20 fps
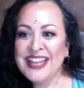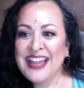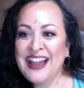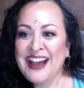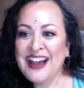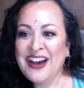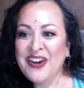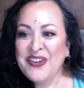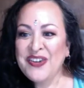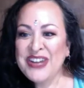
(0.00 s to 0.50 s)

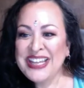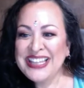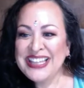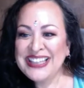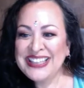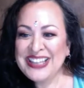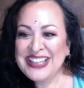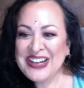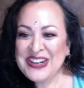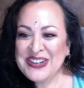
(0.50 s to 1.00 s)
oh,
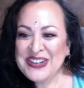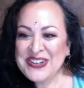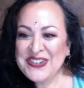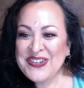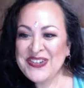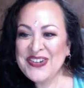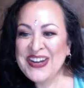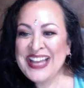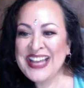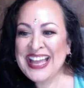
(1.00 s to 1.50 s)

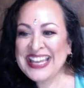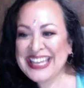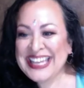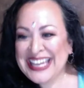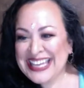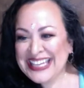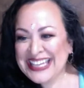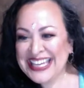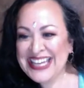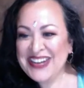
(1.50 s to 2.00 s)
hello,
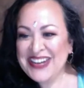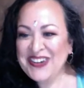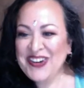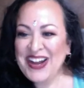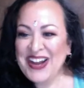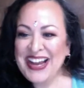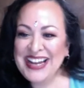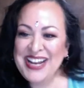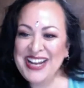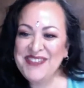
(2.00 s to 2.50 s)
Kiki, you're
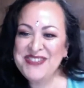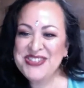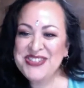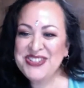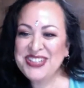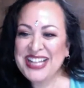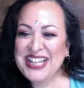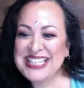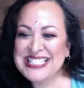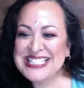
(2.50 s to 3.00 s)
on. I'm
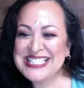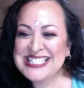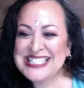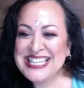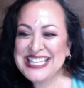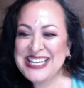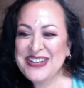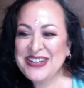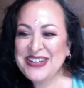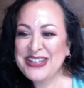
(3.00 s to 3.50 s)
so glad to
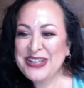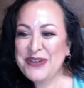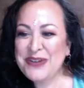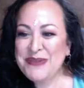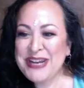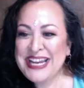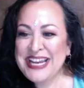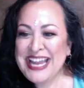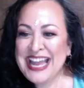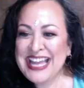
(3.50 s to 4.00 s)
see you. Hello,
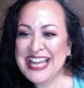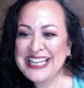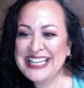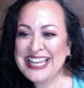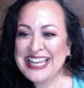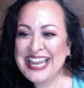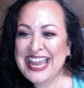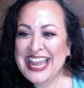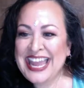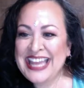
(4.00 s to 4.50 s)
Rayanne,
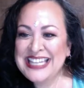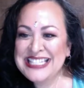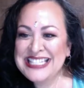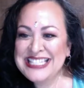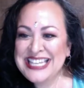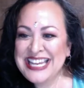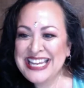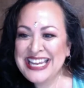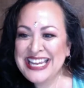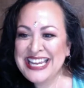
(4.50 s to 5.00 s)

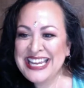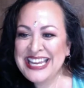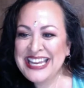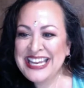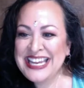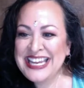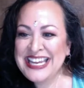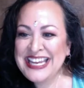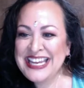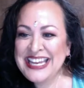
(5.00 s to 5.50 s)

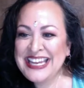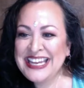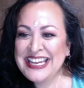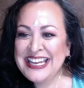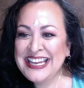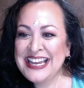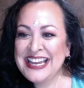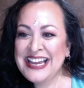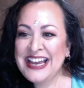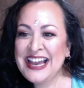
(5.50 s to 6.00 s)
Candy,
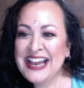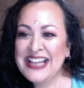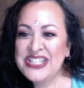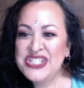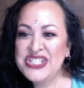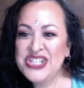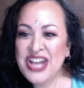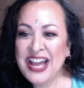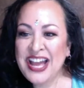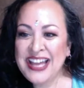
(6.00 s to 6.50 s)

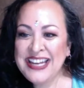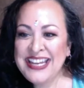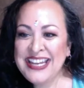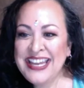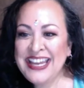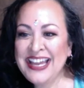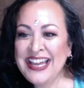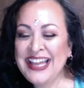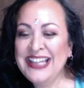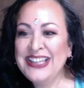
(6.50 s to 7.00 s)

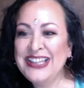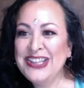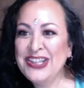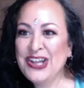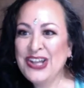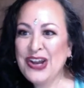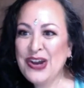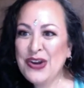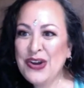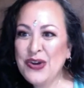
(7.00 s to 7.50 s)
Ajani,
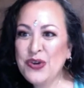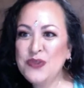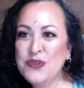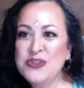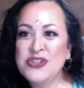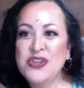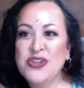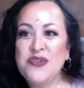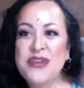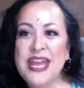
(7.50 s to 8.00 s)
hello.
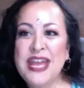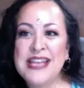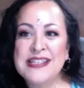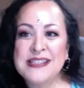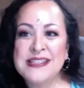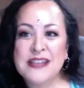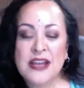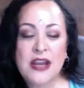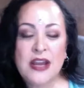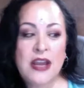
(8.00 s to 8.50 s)
So
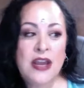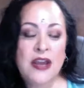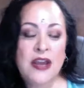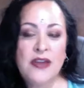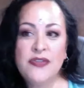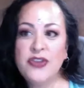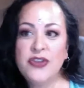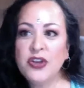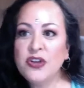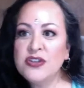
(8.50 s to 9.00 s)
yes,
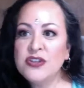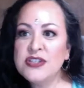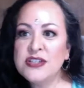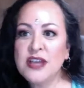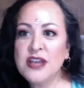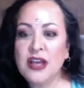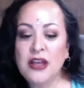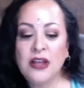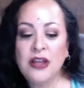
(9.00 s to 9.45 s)
there's a